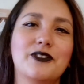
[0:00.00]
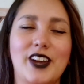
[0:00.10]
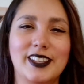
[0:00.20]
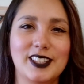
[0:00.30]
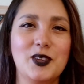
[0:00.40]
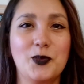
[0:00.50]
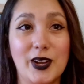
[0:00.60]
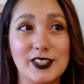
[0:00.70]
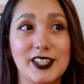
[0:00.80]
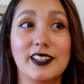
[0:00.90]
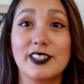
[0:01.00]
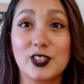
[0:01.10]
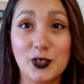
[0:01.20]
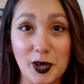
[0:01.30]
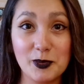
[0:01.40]
finally watching
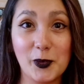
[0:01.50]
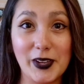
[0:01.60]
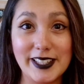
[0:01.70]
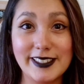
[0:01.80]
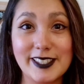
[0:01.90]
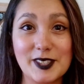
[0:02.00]
Scream Queens.